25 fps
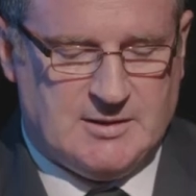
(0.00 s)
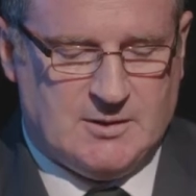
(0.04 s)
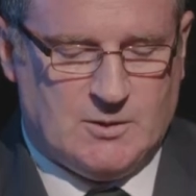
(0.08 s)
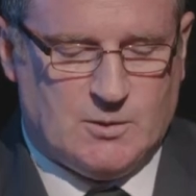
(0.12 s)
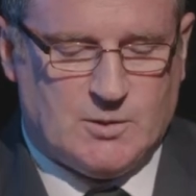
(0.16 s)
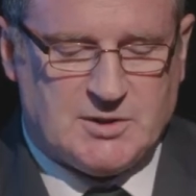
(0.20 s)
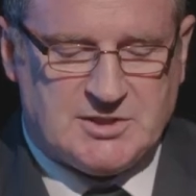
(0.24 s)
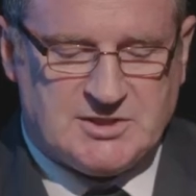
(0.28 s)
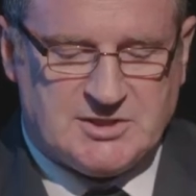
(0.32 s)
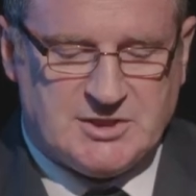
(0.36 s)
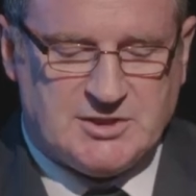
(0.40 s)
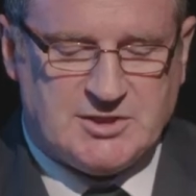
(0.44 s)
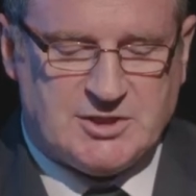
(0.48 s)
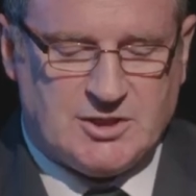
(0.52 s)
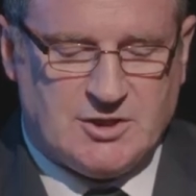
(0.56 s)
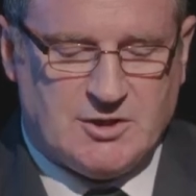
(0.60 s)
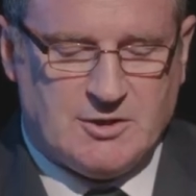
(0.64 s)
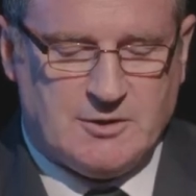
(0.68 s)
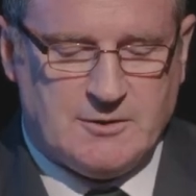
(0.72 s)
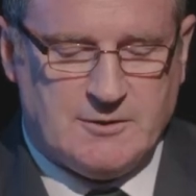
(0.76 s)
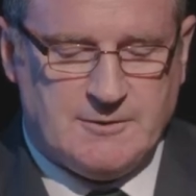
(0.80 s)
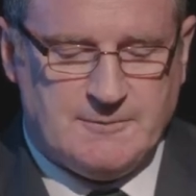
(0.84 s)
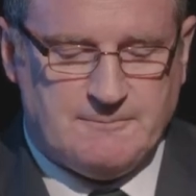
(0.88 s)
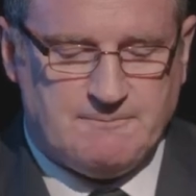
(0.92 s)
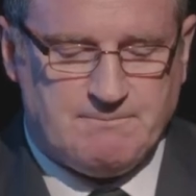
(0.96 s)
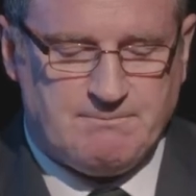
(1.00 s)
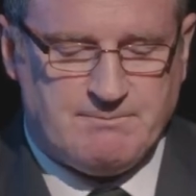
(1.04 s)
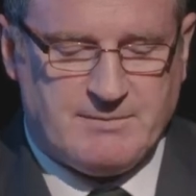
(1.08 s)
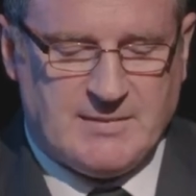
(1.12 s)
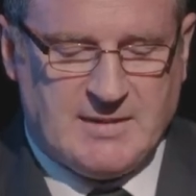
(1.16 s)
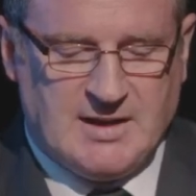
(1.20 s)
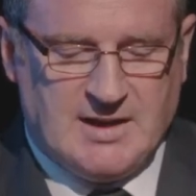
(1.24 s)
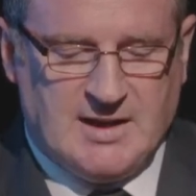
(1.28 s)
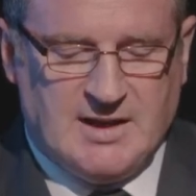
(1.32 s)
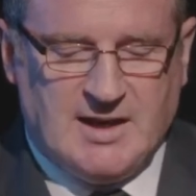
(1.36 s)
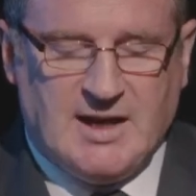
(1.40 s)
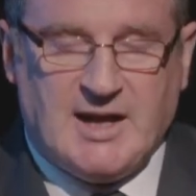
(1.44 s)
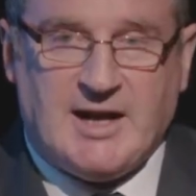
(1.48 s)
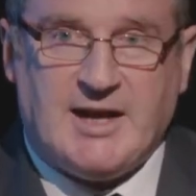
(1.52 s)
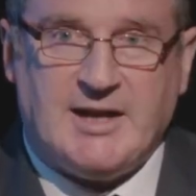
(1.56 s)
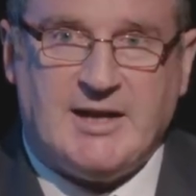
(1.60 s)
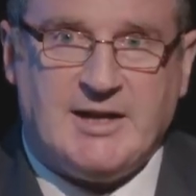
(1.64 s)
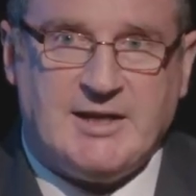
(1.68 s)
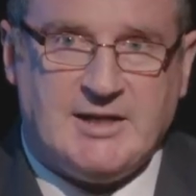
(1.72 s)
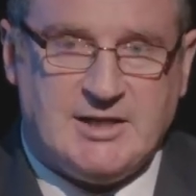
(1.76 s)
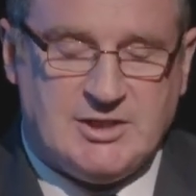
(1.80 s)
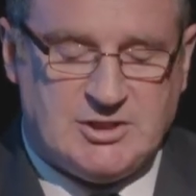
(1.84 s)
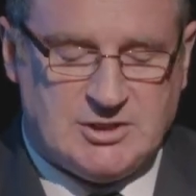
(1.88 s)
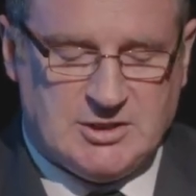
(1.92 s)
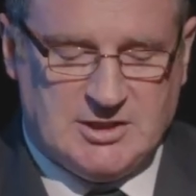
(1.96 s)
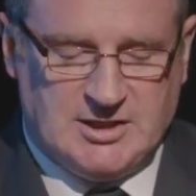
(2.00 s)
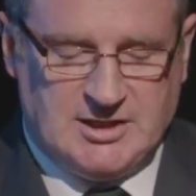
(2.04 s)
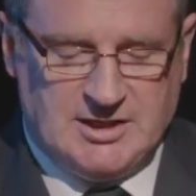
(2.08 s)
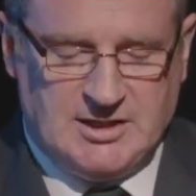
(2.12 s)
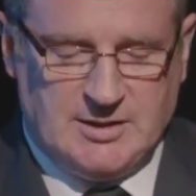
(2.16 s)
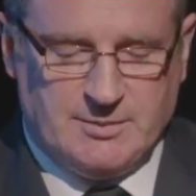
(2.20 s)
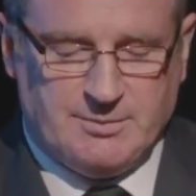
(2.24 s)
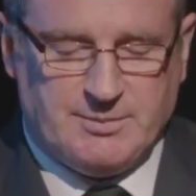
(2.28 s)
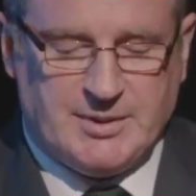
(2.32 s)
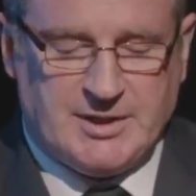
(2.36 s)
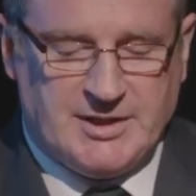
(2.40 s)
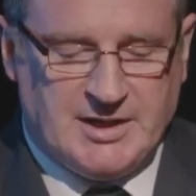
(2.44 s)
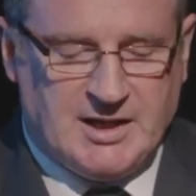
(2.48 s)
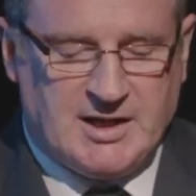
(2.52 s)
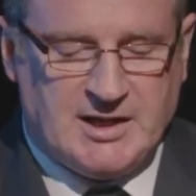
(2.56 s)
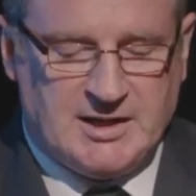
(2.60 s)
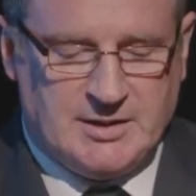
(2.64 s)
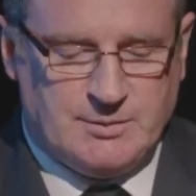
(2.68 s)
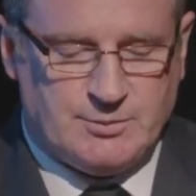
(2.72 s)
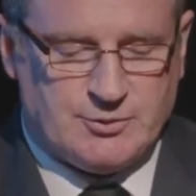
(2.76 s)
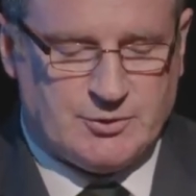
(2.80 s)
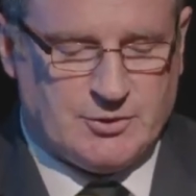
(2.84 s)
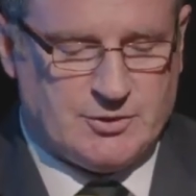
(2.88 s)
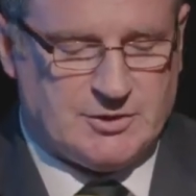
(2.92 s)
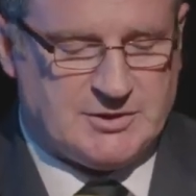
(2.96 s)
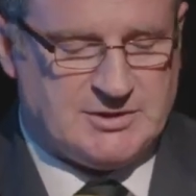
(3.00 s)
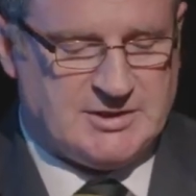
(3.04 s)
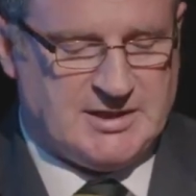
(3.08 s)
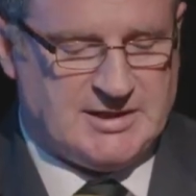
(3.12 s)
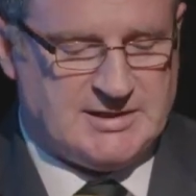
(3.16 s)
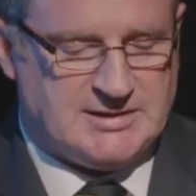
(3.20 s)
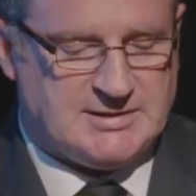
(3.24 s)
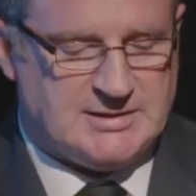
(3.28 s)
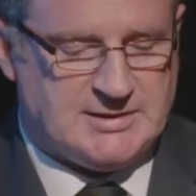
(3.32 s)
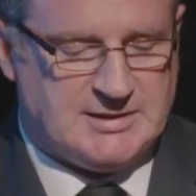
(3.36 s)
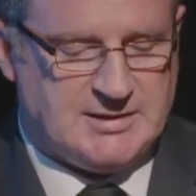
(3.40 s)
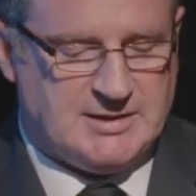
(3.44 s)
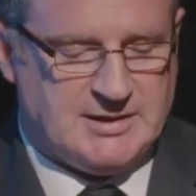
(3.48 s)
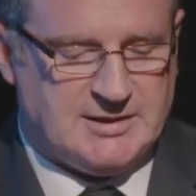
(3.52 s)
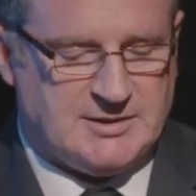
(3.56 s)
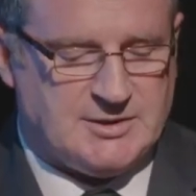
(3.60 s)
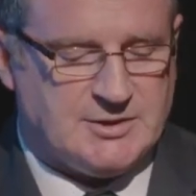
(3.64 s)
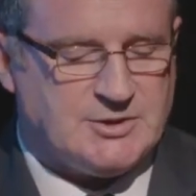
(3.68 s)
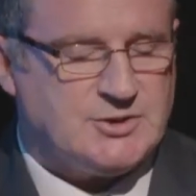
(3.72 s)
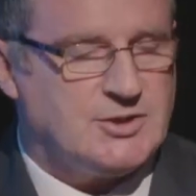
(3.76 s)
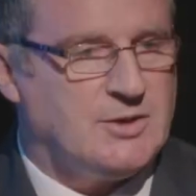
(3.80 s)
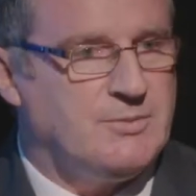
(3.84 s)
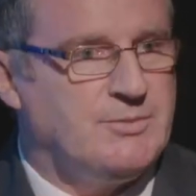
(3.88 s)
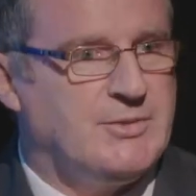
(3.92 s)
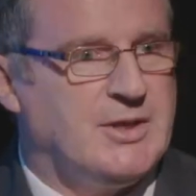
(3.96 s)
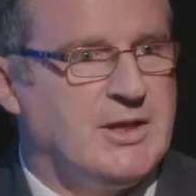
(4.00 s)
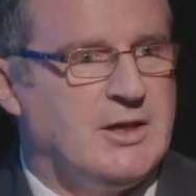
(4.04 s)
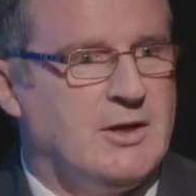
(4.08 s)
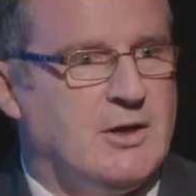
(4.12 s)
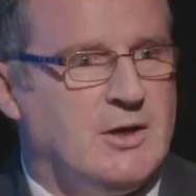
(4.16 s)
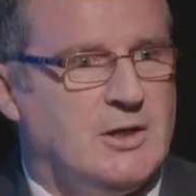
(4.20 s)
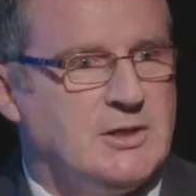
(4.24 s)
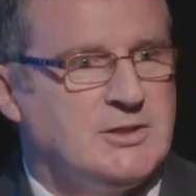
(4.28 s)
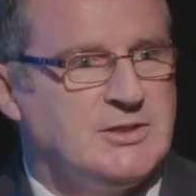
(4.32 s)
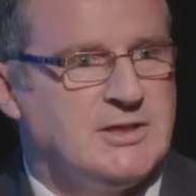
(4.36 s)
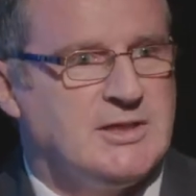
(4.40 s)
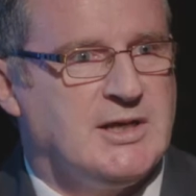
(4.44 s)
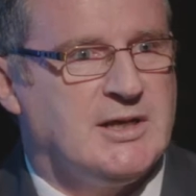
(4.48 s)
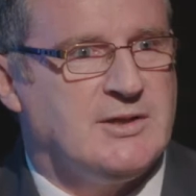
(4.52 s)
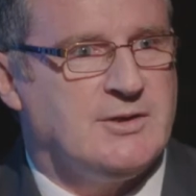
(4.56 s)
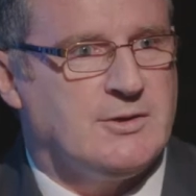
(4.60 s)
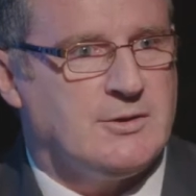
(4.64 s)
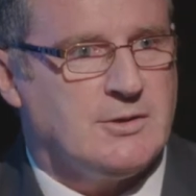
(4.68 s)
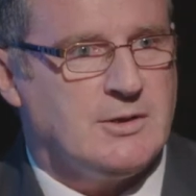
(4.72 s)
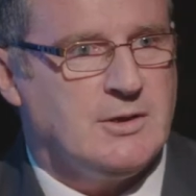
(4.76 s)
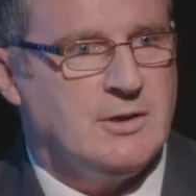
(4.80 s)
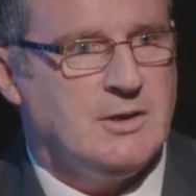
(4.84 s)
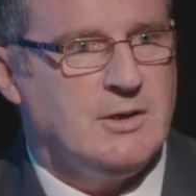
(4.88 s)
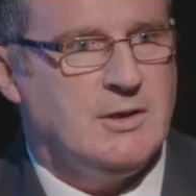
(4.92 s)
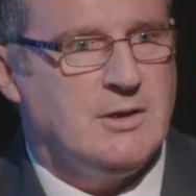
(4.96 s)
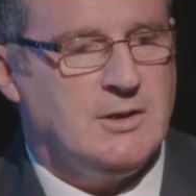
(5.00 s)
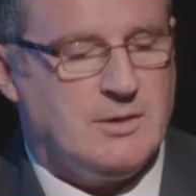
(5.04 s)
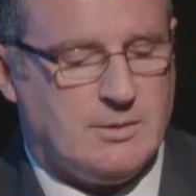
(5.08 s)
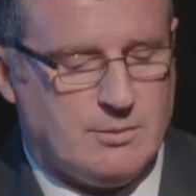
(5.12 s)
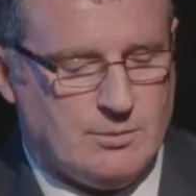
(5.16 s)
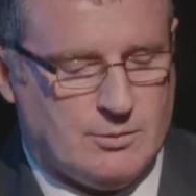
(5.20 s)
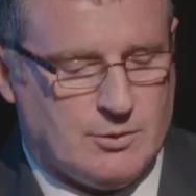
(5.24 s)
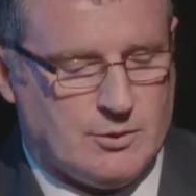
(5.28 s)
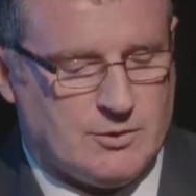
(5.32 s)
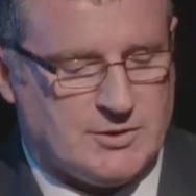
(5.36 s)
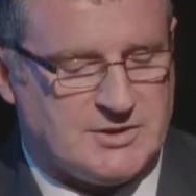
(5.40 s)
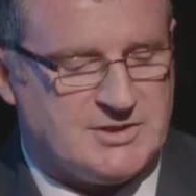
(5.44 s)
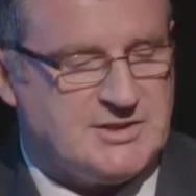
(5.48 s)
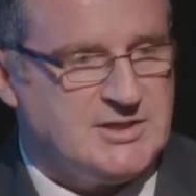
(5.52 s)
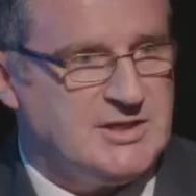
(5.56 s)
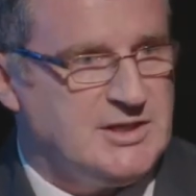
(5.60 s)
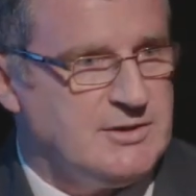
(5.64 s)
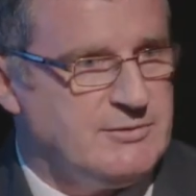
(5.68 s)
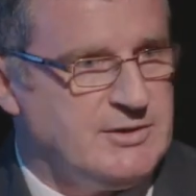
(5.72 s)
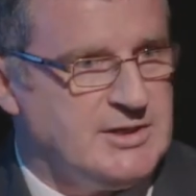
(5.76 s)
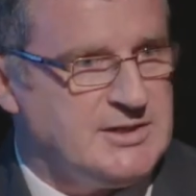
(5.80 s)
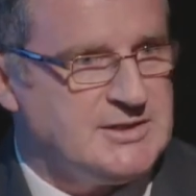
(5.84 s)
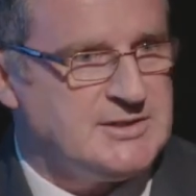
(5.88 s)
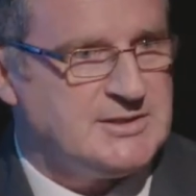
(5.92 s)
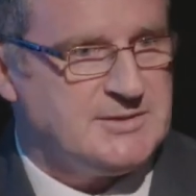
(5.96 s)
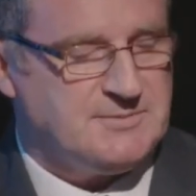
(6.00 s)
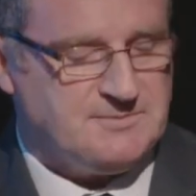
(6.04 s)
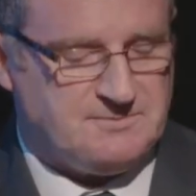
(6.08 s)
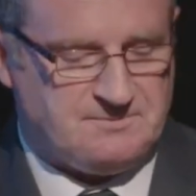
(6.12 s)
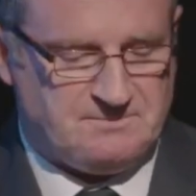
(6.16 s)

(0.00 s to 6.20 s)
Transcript: was to turn an initially benign protest into something altogether more serious.